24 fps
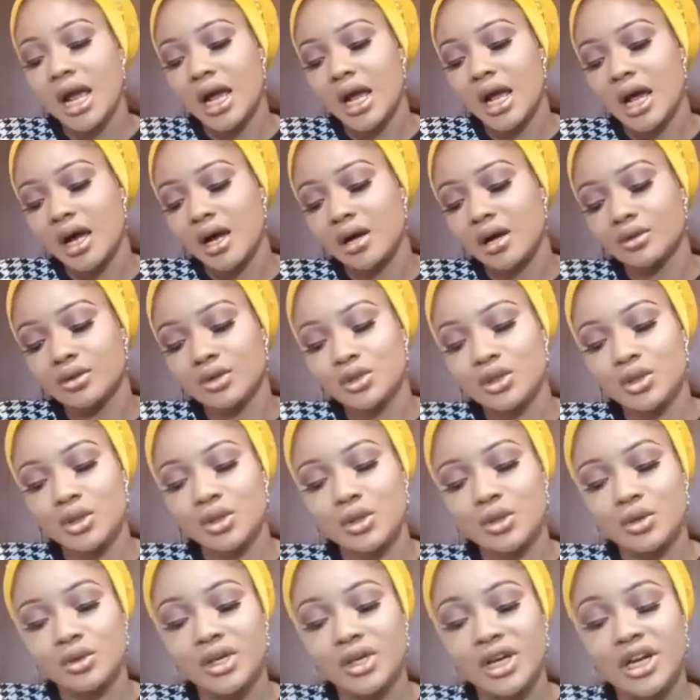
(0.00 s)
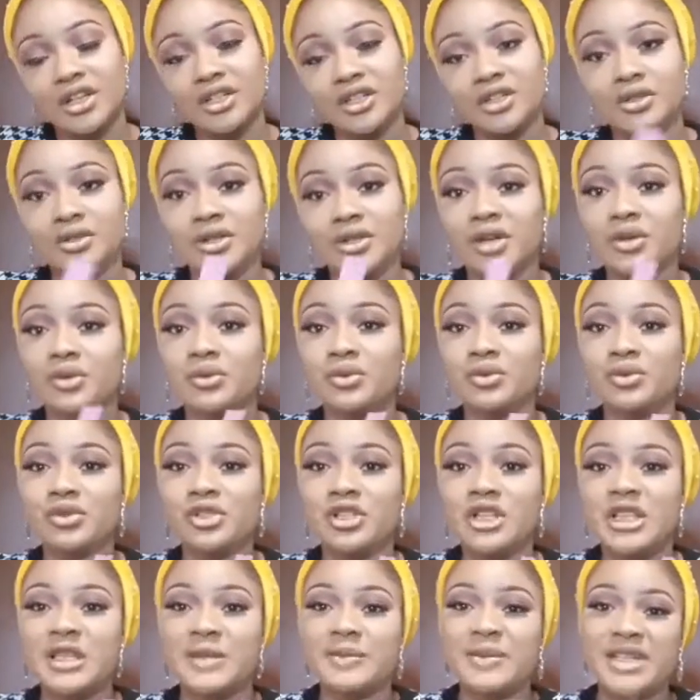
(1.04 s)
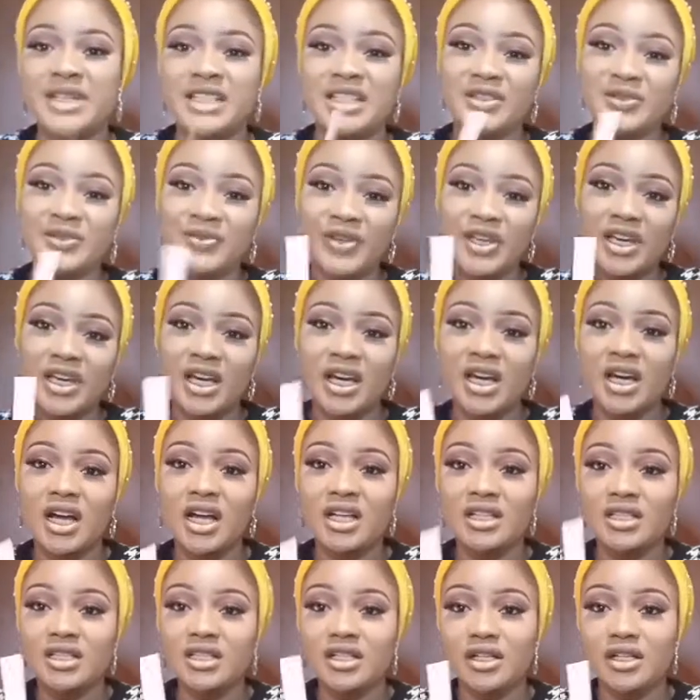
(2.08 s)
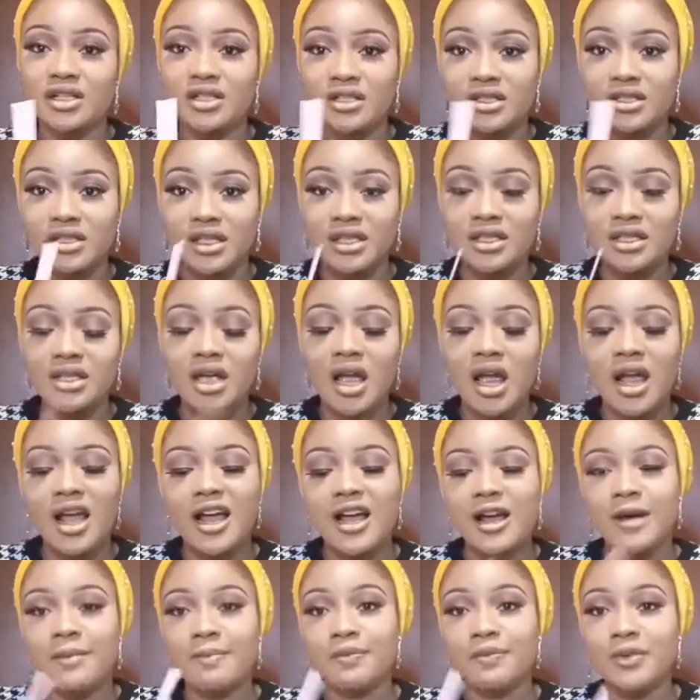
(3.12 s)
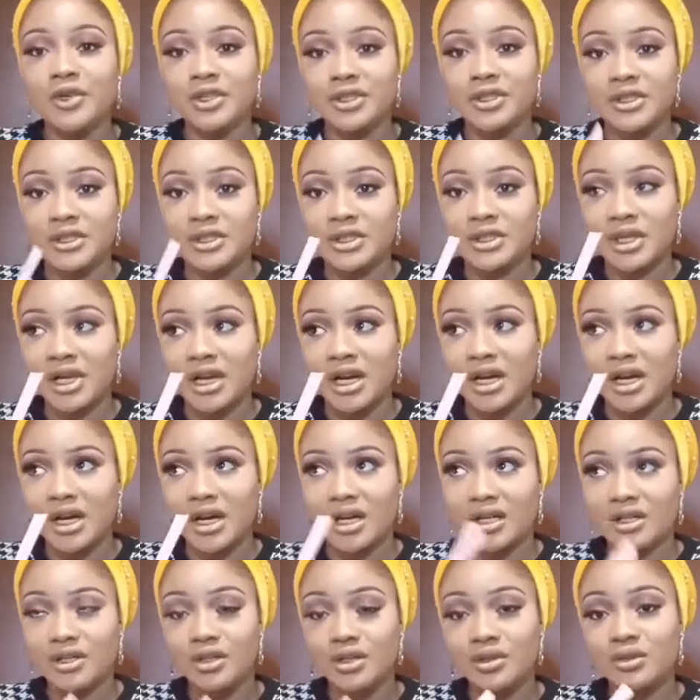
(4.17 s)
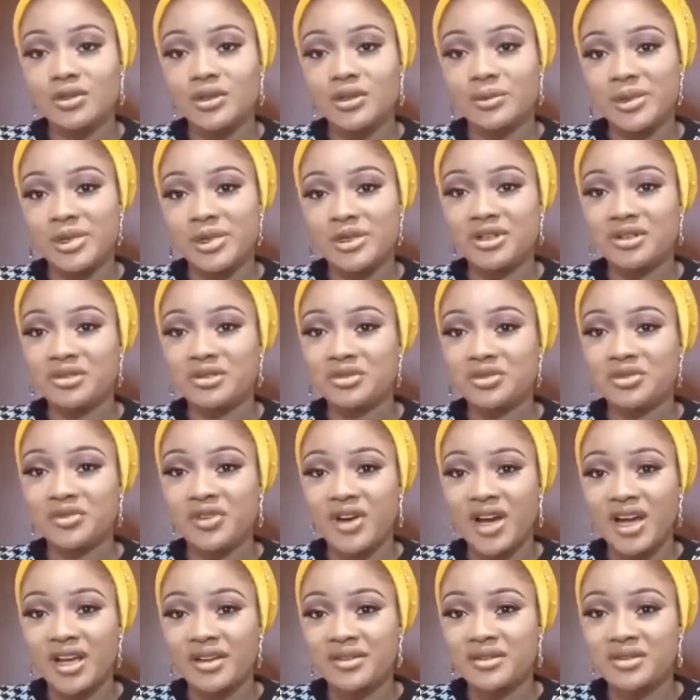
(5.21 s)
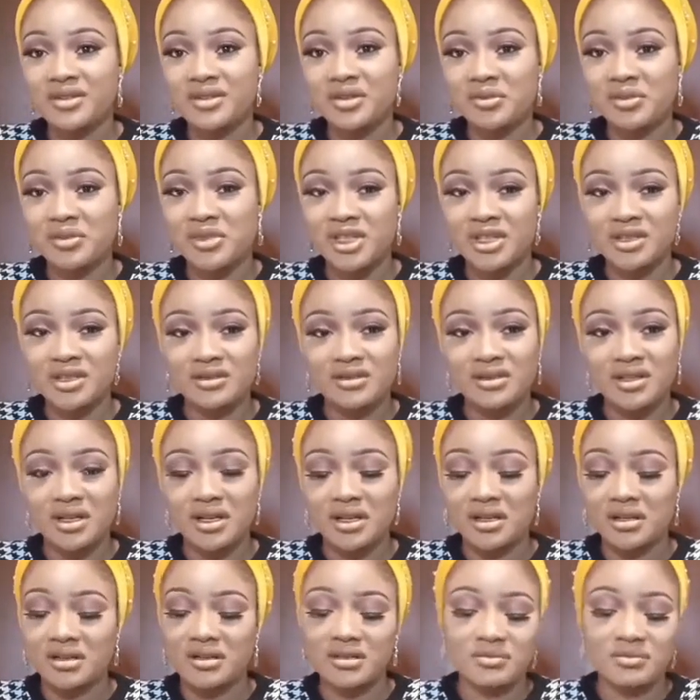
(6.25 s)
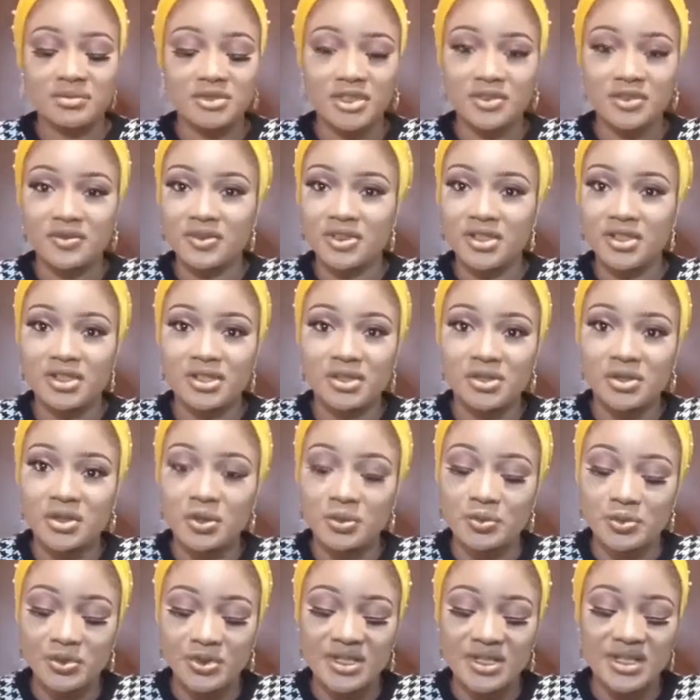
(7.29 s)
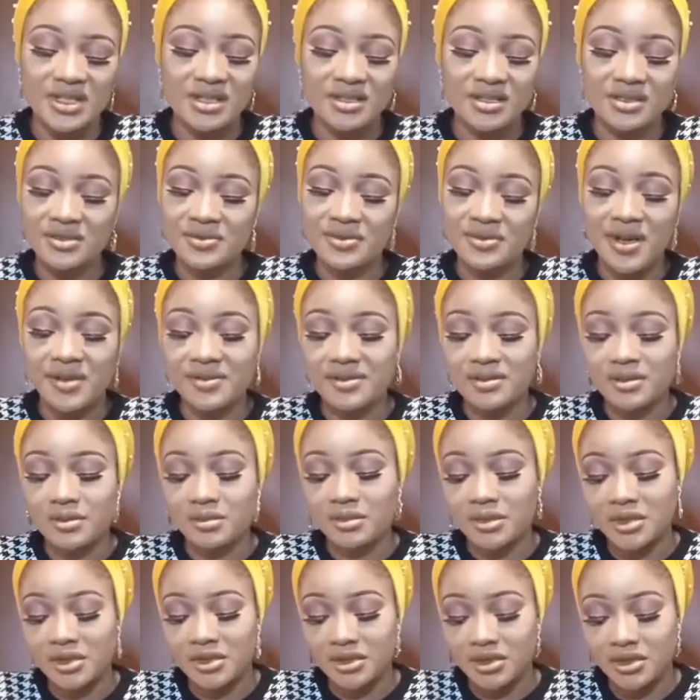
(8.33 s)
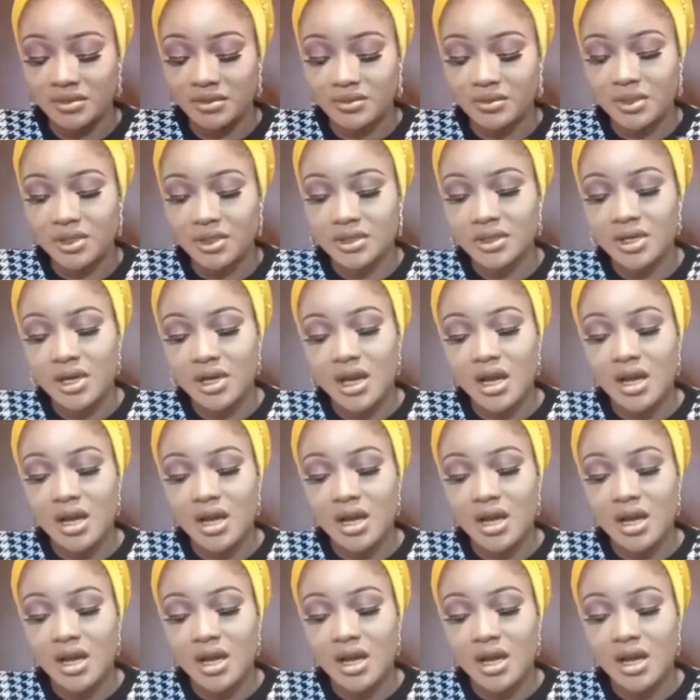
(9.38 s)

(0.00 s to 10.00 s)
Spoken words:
How tall are you? I don't know the specific answer to this, but I know I'm around 5 something. Definitely not up to 6, 5 something anyways.